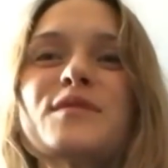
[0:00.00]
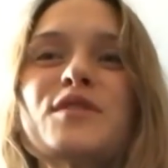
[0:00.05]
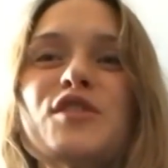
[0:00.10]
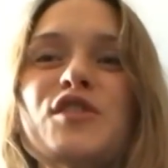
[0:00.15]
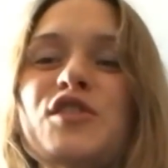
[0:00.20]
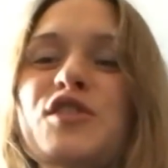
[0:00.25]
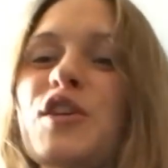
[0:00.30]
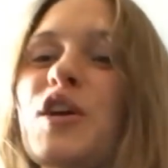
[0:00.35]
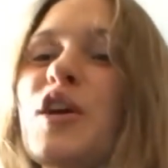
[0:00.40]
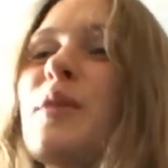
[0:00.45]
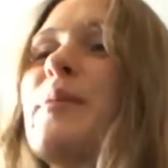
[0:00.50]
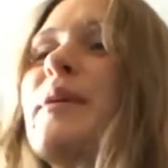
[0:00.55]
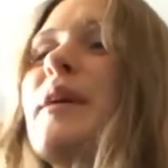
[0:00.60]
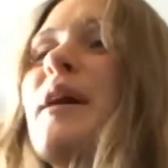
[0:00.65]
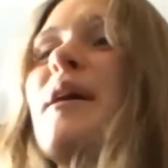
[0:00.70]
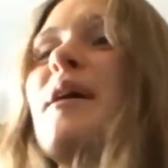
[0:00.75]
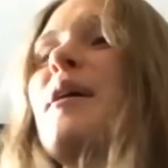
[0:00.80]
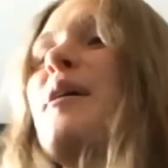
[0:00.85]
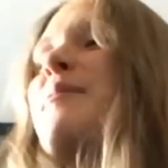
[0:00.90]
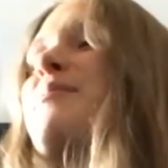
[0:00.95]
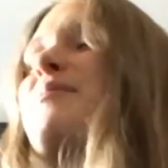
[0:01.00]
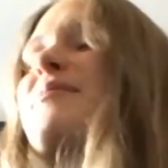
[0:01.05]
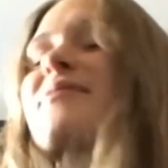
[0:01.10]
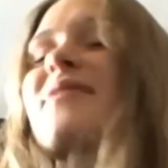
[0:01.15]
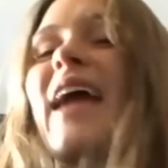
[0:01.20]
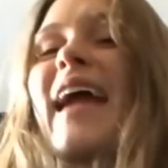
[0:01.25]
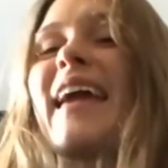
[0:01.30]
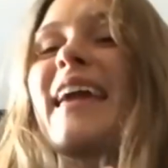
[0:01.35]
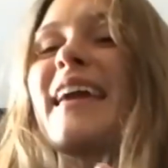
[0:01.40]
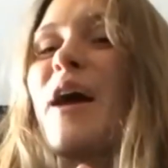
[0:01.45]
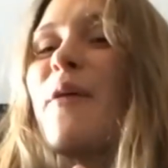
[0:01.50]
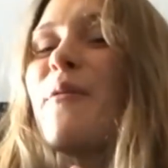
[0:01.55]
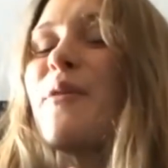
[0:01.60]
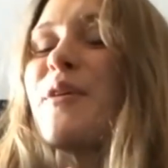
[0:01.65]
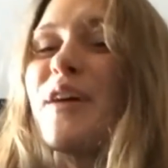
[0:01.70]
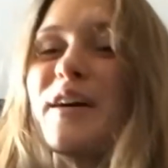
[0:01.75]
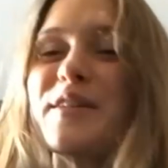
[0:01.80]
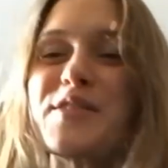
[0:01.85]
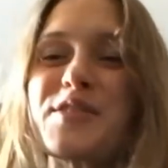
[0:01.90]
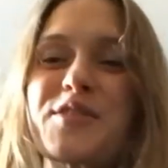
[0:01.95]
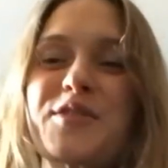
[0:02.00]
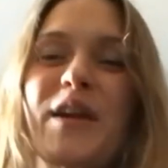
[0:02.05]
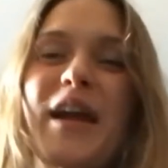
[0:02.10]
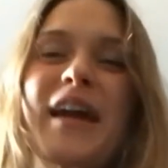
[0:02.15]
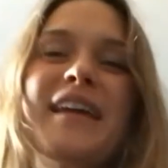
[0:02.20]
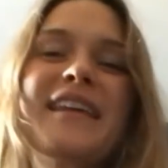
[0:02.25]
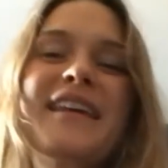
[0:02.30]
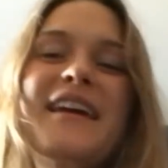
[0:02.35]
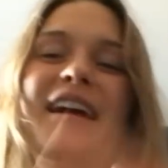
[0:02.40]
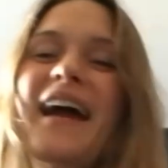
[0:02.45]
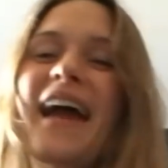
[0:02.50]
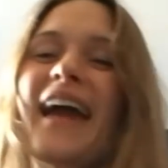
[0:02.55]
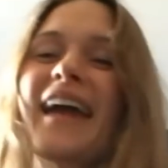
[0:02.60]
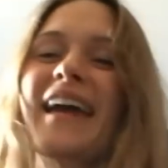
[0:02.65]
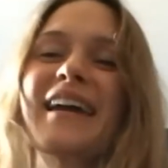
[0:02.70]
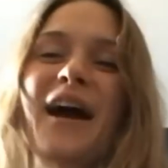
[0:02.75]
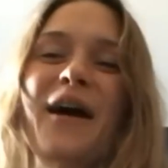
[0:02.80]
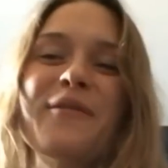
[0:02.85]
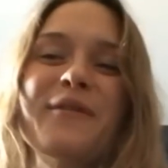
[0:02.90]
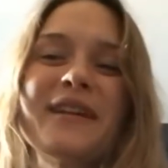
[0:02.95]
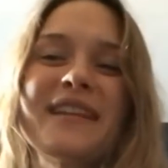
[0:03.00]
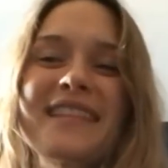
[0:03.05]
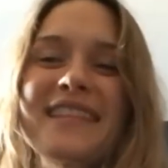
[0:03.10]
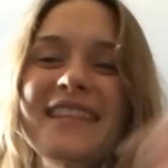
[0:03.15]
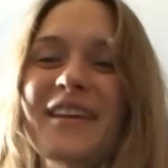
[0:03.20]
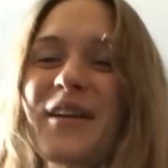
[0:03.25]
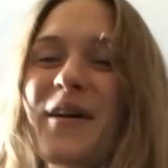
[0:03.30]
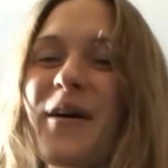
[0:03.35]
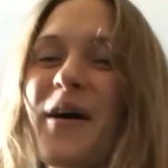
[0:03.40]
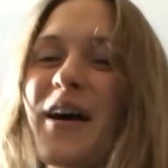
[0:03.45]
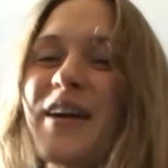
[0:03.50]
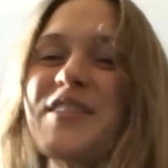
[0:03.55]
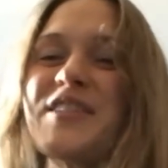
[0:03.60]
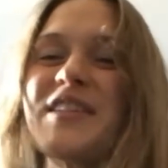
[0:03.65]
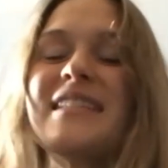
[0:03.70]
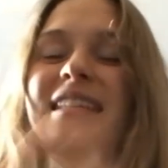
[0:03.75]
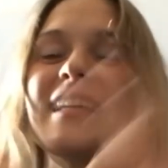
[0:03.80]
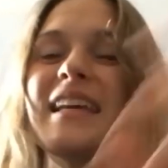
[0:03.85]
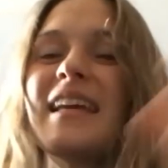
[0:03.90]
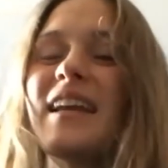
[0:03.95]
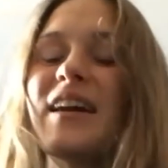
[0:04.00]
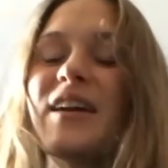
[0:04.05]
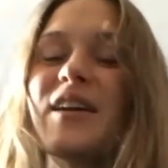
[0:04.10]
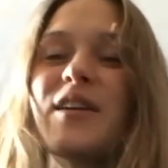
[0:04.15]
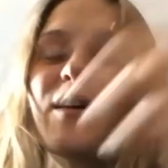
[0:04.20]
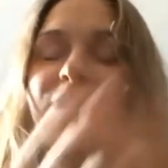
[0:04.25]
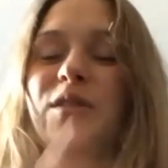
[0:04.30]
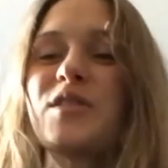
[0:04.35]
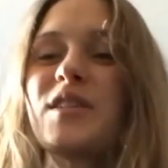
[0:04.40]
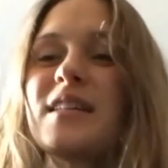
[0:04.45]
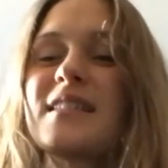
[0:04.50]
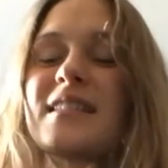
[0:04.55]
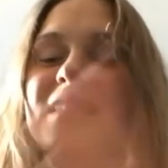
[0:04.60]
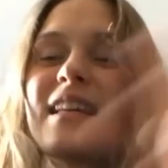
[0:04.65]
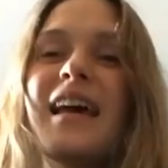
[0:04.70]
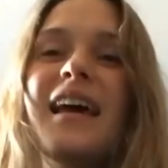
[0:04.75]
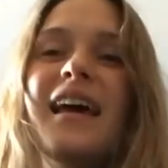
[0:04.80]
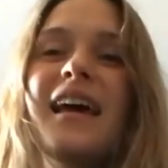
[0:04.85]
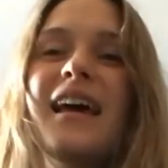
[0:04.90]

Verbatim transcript: Serbia hanging out with Australia, hanging out with, you know, Argentina, you know, just